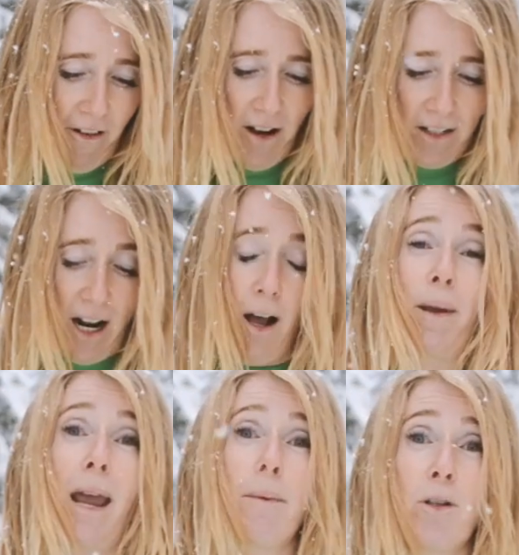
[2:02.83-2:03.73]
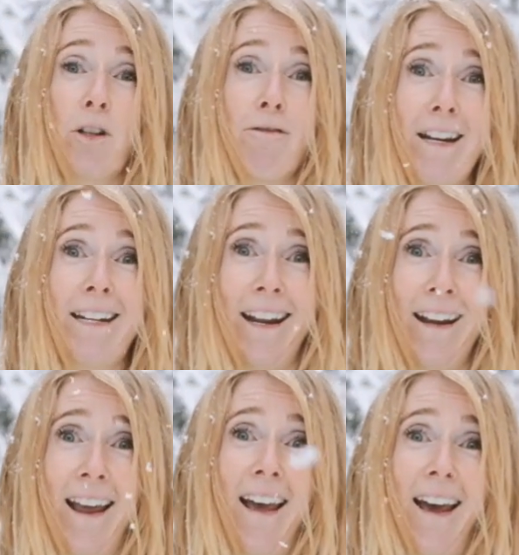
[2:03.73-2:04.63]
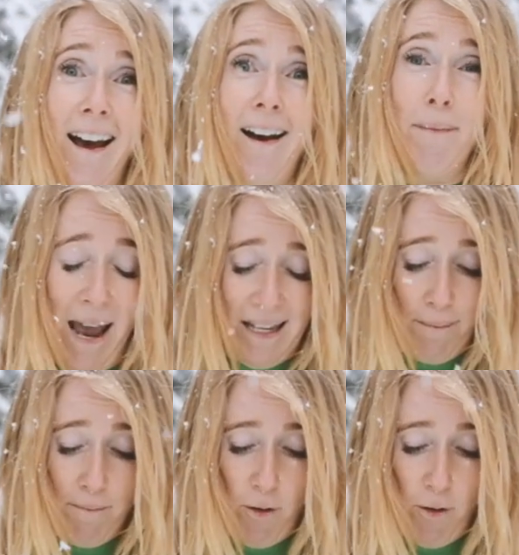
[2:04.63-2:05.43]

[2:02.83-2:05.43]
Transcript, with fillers: fast, I'll be able to read it um, as I'm